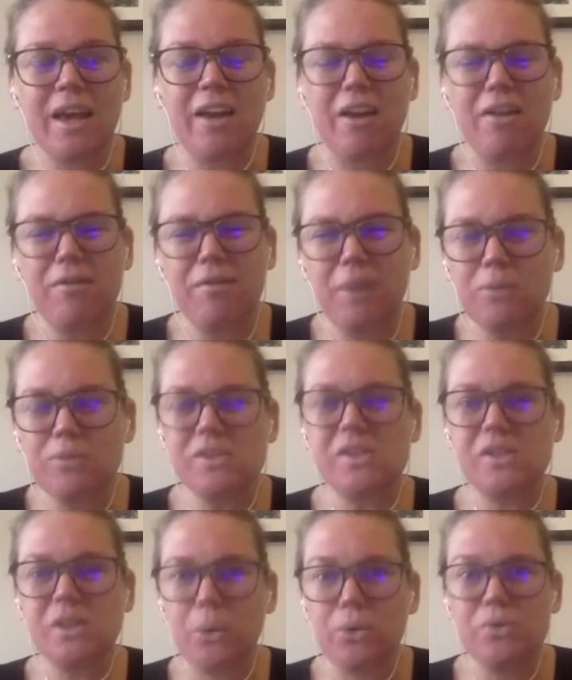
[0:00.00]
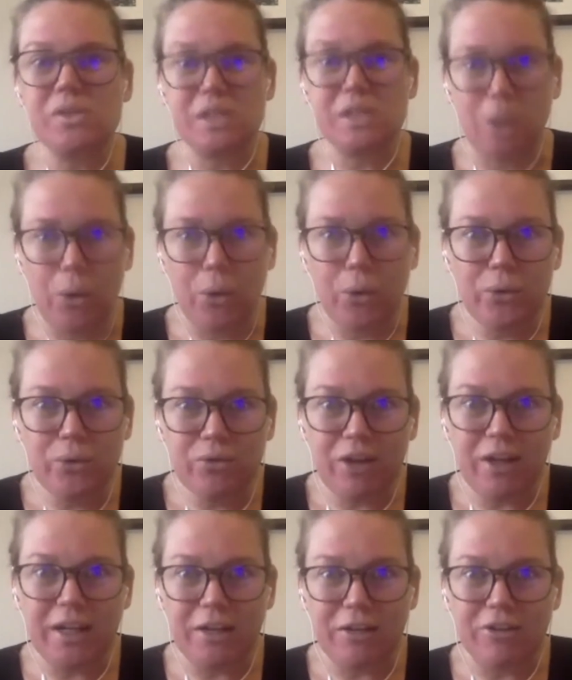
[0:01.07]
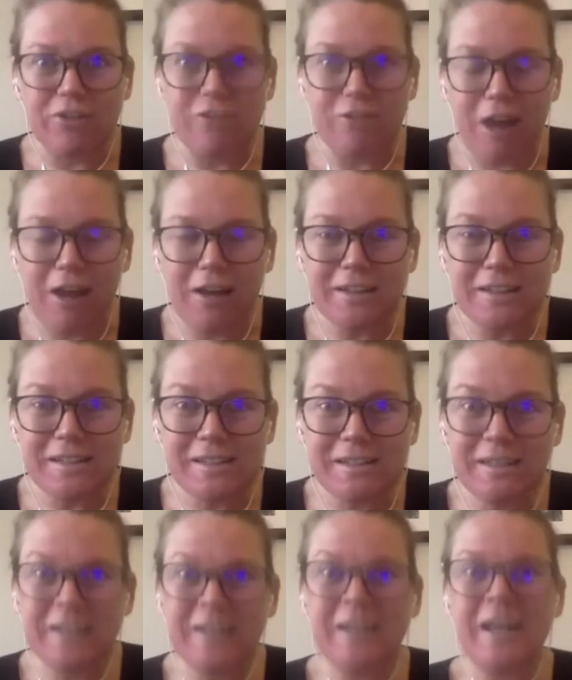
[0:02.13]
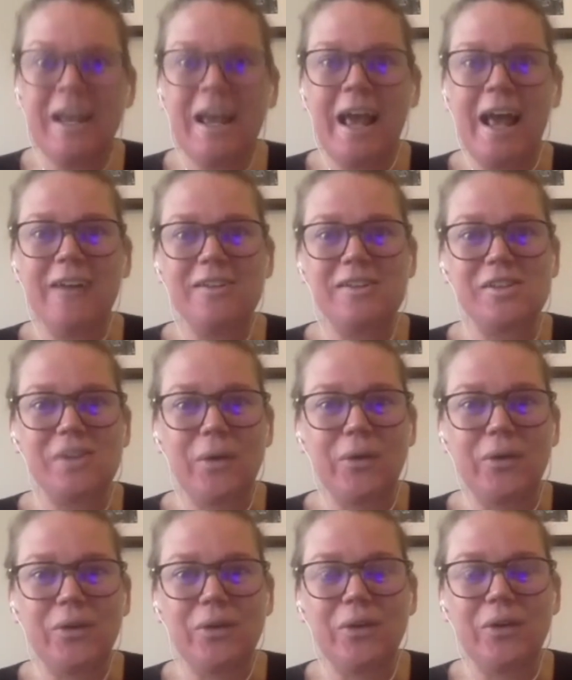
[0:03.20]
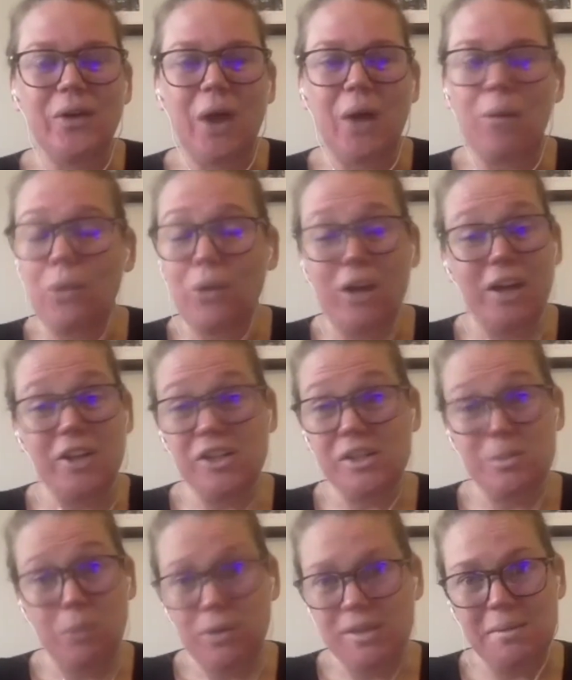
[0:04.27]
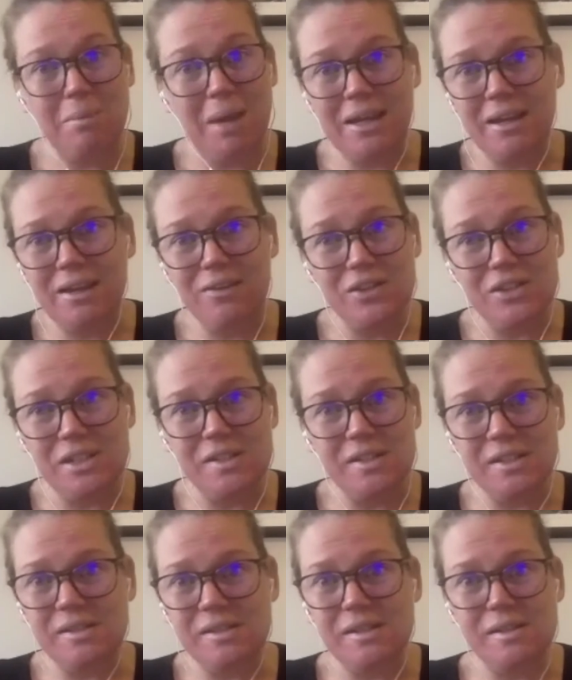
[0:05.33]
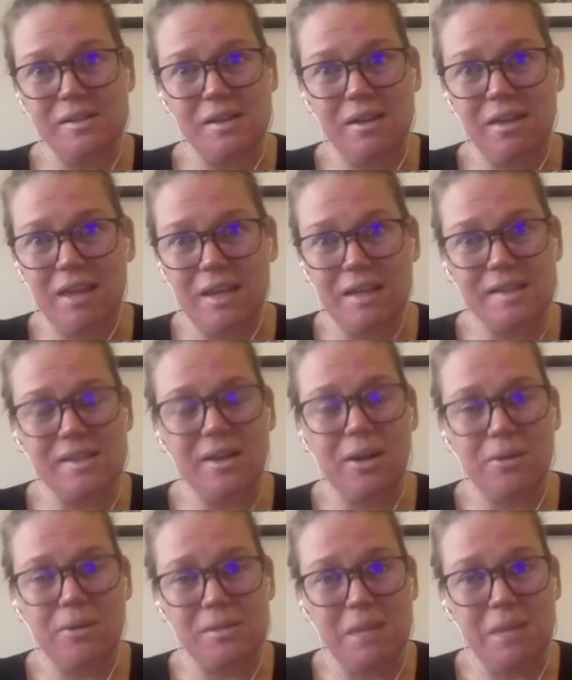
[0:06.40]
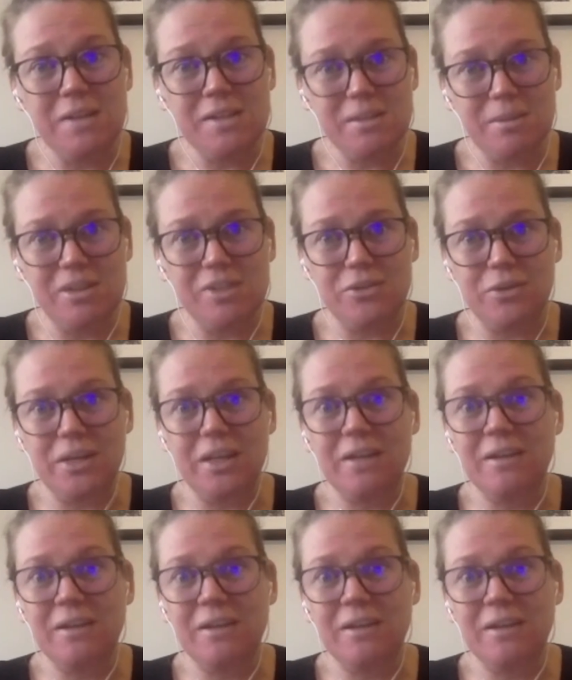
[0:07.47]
felt so slow running on grass. And so I just wasn't making the distances and things that I was meant to be doing.